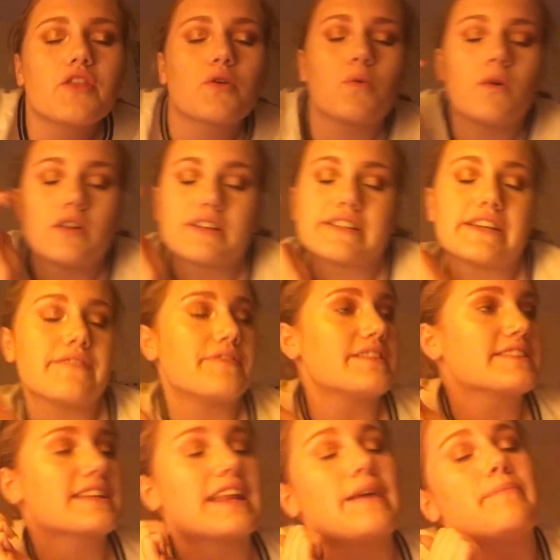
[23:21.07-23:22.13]
the quality of
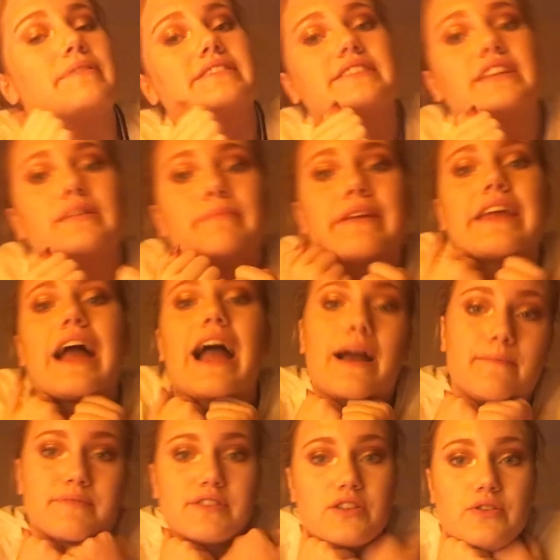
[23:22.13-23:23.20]
this clip is going to be
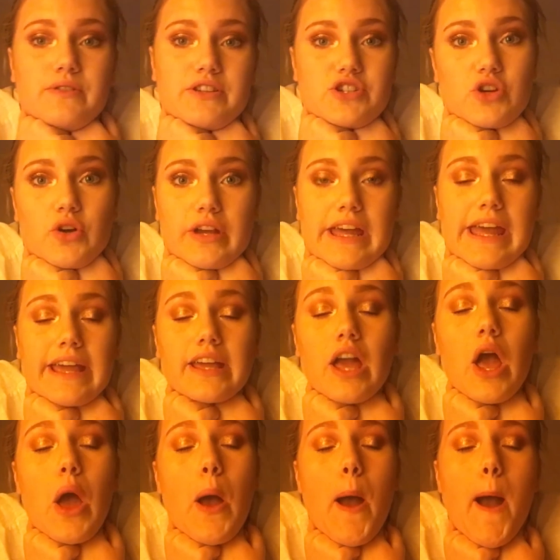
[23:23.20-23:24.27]
absolutely shocking
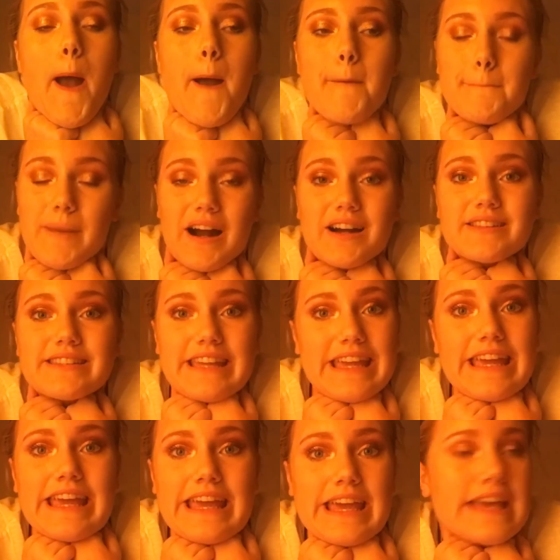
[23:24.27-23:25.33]
but
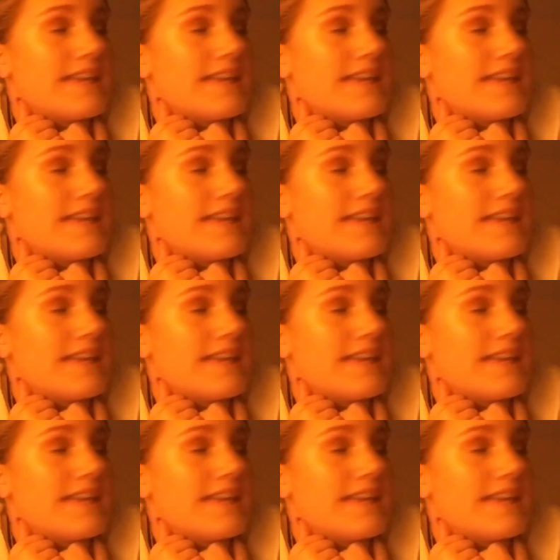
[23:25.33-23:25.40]
it